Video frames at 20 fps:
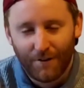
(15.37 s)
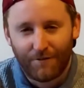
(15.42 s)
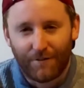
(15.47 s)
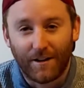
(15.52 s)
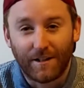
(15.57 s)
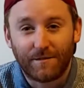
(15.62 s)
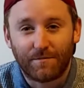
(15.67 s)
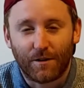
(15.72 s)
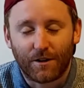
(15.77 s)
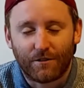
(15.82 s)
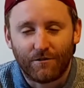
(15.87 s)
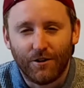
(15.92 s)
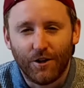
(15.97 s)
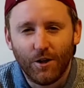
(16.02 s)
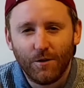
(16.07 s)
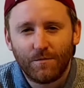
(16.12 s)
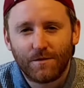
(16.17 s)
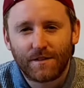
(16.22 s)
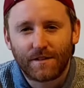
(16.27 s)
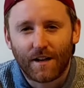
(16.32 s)
Facebook
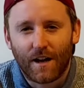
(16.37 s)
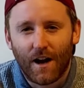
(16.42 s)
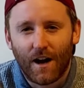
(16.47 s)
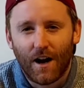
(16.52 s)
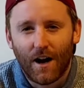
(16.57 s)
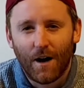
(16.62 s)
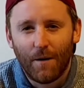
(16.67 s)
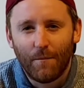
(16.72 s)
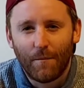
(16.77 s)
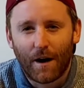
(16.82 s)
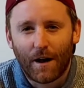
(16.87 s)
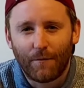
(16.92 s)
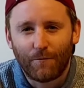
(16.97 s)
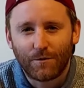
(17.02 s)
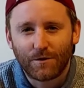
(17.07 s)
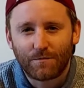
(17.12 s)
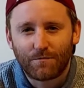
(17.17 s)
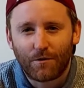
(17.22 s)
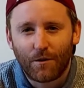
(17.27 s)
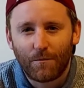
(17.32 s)
groups and
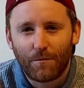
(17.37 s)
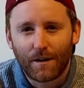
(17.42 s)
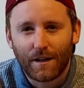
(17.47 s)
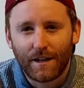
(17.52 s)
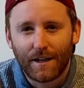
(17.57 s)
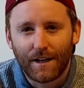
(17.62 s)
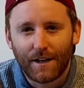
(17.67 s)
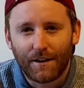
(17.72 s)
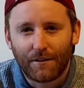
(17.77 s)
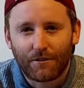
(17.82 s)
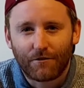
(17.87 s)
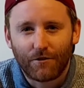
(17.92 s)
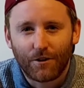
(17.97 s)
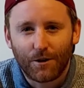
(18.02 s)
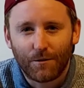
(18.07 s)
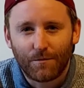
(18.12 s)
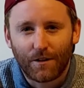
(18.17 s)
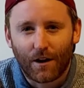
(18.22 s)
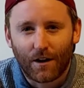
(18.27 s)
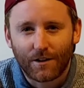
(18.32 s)
was probably in a
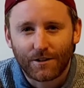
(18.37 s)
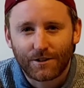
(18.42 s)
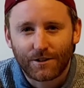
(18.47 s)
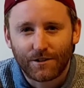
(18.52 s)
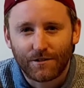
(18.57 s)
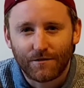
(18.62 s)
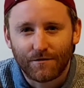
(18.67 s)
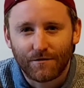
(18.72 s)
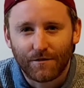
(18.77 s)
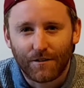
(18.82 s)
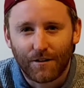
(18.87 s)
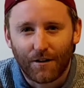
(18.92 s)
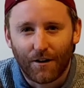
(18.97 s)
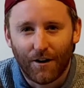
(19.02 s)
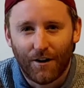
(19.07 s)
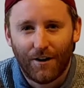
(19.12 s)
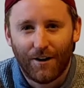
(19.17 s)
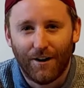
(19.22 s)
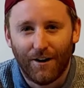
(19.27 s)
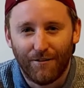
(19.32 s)
group that I shouldn't
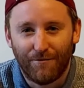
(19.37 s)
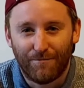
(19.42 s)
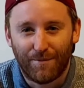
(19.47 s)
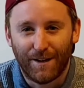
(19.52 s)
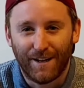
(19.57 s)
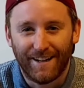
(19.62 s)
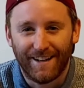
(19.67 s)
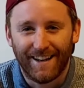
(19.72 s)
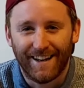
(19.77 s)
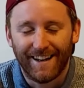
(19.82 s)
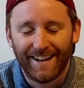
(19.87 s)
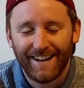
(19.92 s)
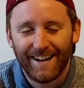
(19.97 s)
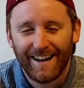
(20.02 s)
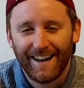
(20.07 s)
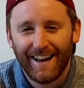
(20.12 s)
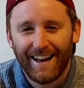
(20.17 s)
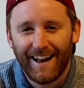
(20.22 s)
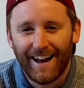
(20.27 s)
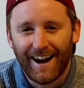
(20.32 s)
have been in.
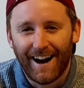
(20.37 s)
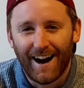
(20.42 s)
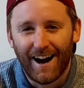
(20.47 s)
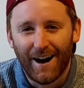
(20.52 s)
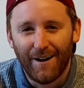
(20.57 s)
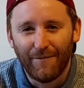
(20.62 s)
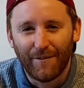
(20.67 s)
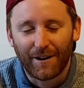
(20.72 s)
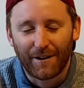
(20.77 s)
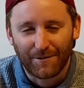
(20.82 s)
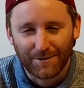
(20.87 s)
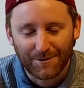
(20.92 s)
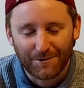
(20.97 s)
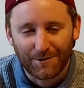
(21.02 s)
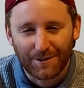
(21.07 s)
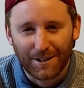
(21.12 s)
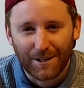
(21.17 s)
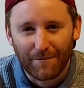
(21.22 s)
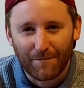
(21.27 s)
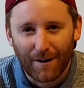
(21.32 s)
And I was
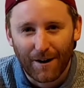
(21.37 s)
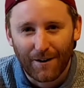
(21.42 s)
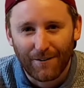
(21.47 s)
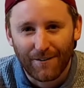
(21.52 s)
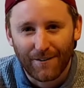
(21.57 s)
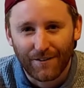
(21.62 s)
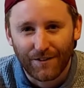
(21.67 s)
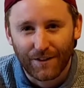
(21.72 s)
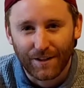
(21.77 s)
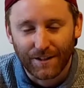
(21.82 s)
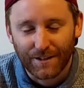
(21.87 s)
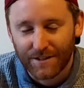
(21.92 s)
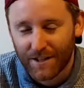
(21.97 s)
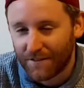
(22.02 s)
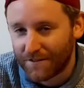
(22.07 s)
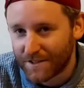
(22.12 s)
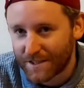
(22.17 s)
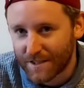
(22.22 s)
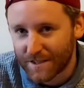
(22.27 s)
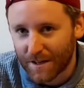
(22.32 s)
talking about the
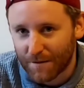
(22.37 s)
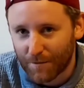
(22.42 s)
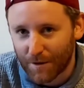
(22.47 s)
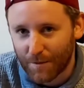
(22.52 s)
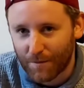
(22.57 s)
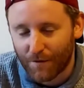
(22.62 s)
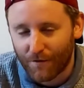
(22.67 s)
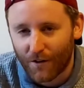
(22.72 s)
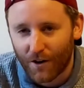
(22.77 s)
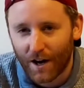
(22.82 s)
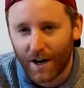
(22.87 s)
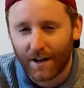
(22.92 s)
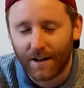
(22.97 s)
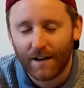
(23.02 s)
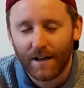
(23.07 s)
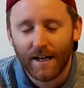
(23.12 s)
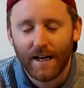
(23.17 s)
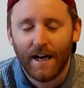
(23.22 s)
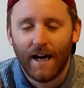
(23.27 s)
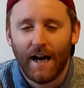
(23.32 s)
services that we provide,
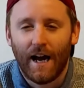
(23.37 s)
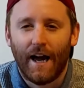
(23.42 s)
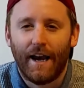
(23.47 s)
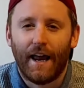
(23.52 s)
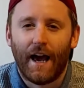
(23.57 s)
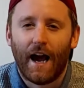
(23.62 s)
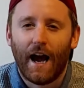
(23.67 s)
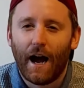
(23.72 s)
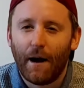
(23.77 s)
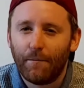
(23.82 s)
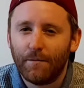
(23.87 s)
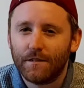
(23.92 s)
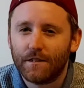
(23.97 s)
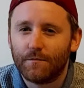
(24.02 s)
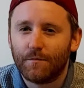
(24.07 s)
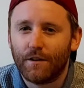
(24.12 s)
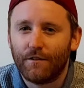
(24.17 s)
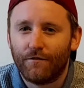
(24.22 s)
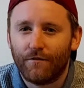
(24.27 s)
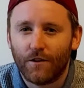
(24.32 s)
and it happened to
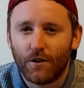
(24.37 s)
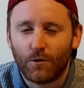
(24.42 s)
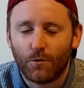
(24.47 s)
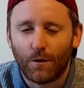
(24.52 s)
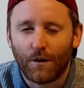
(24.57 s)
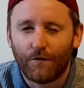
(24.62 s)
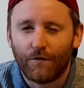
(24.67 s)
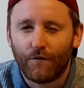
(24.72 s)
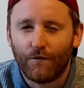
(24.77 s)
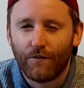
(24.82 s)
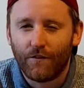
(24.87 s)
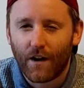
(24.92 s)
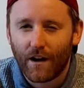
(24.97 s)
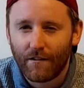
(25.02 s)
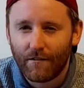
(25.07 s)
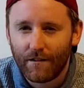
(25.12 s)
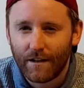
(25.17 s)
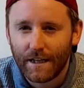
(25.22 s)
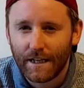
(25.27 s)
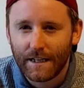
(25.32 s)
be filled with
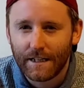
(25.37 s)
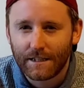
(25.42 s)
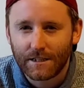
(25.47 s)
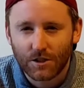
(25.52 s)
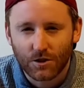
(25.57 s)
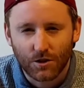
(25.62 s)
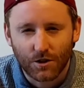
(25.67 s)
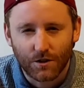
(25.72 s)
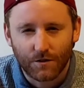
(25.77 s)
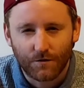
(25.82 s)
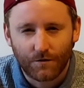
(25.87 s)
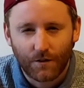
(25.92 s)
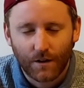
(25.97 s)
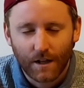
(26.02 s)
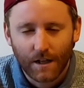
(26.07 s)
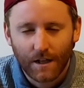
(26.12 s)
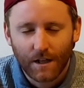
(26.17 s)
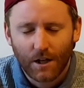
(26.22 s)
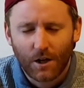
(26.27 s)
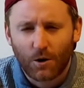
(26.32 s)
very sort of
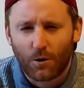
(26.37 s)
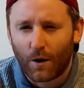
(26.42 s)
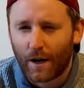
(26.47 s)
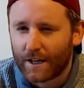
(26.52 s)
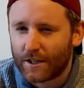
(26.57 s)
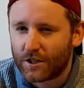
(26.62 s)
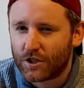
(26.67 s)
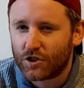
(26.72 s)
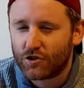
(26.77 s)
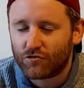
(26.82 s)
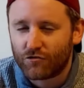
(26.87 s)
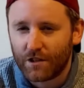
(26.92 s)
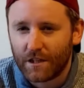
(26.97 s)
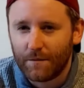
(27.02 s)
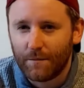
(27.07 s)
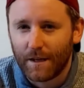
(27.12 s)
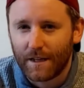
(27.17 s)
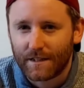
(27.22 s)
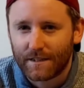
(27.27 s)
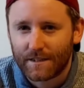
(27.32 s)
quite
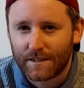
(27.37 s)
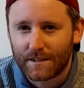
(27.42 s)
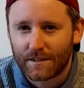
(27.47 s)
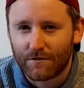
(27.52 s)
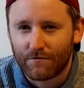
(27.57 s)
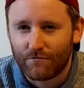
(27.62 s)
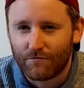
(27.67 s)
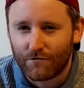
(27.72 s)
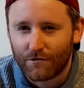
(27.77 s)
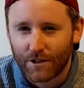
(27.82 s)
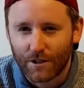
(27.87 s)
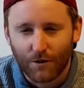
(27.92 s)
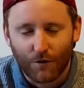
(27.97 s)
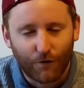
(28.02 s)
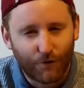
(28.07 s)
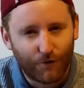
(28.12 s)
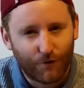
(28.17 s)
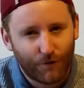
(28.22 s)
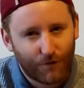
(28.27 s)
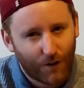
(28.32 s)
extremist, real
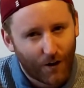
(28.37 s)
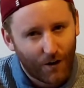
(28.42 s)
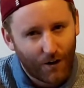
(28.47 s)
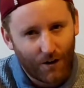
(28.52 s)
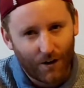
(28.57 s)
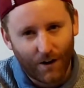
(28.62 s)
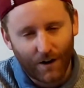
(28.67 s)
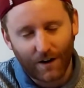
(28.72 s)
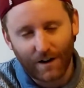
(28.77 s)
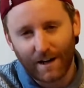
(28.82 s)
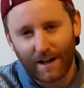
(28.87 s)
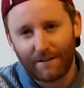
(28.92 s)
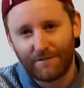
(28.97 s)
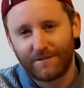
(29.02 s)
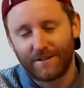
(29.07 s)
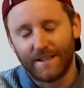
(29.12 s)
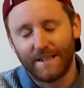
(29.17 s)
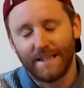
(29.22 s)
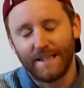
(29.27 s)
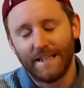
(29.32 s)
far
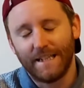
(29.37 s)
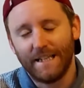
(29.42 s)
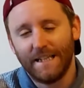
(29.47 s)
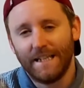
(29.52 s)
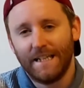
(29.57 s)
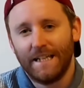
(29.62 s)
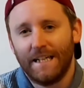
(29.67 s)
lefty